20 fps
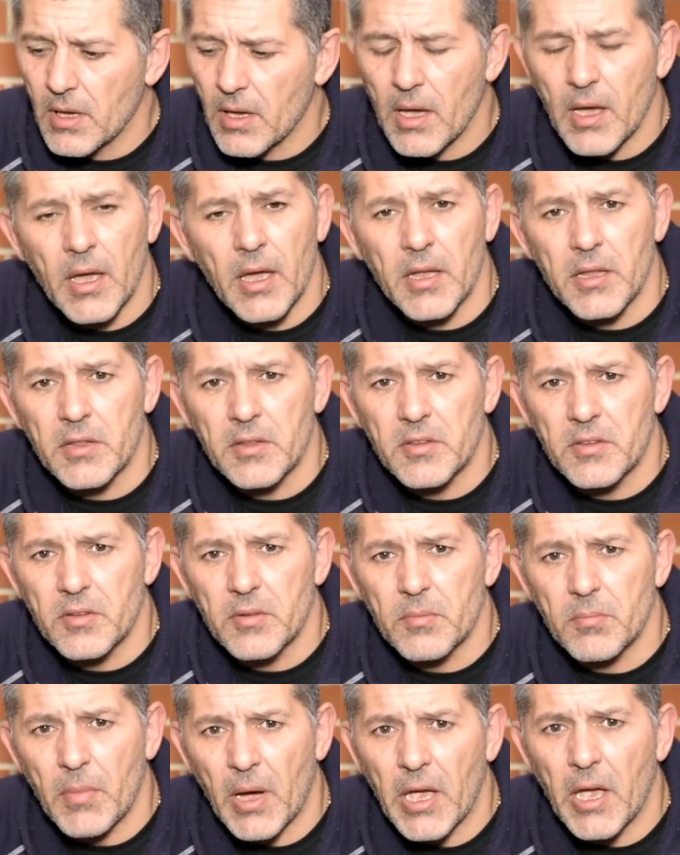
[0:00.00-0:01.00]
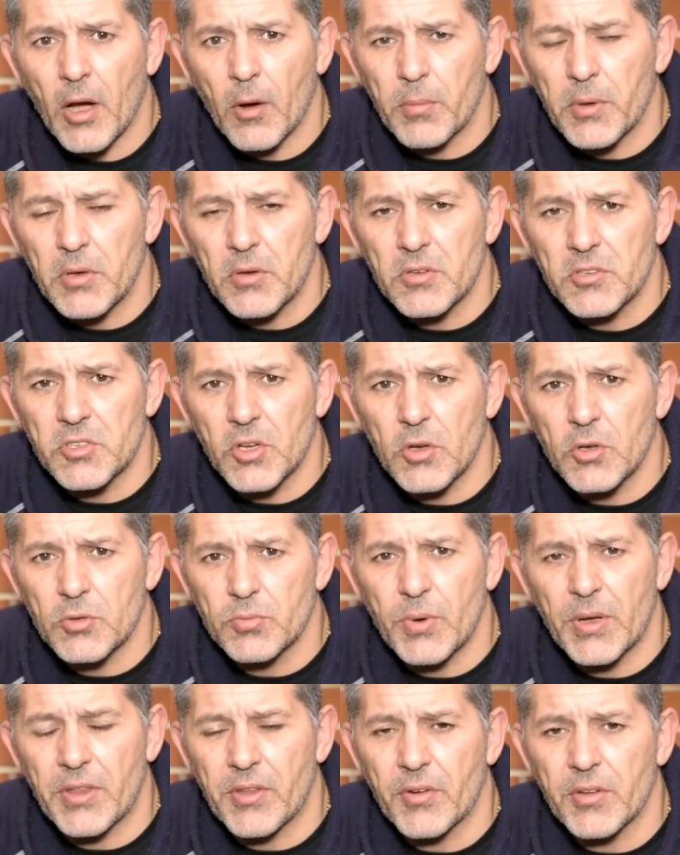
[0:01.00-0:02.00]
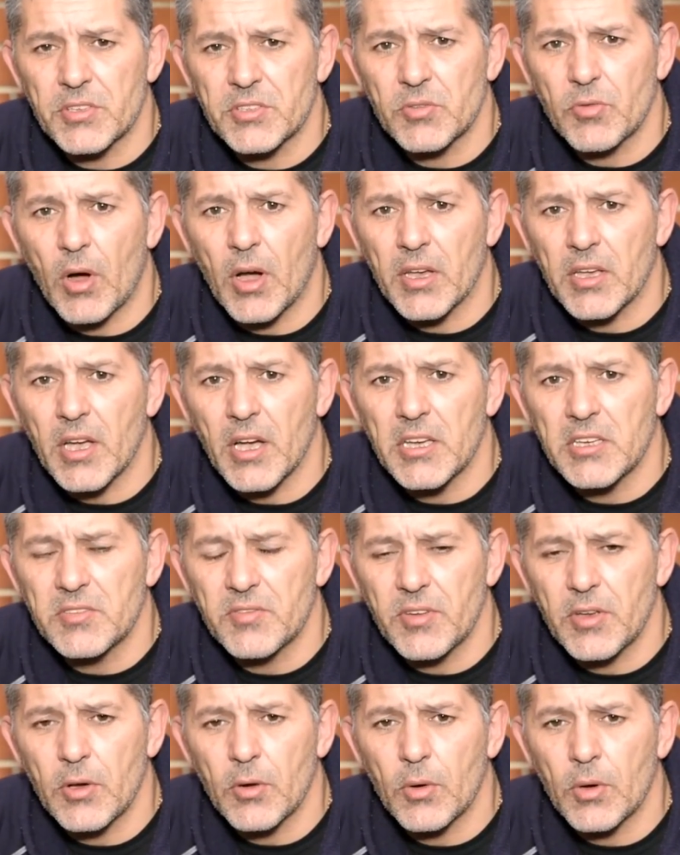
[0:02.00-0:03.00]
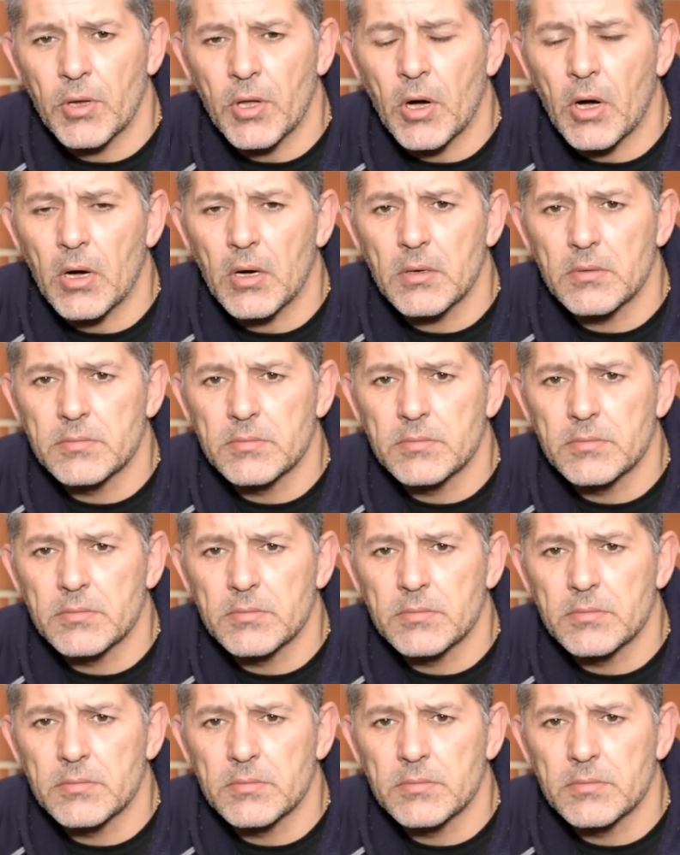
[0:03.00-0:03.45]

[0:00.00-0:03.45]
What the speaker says: and may help you choose whether it's the right case for you or not.